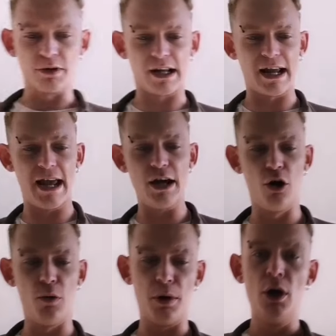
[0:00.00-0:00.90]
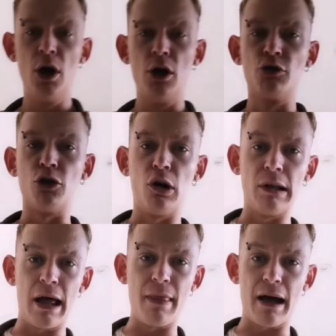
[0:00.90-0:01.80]
You want to get your heat up.
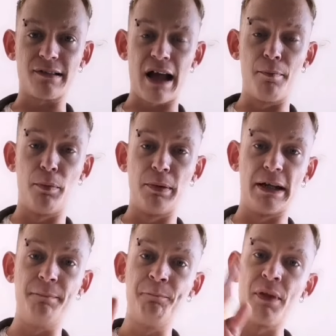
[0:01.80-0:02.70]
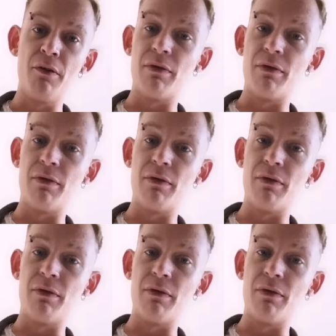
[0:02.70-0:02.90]
So, let that start bubbling.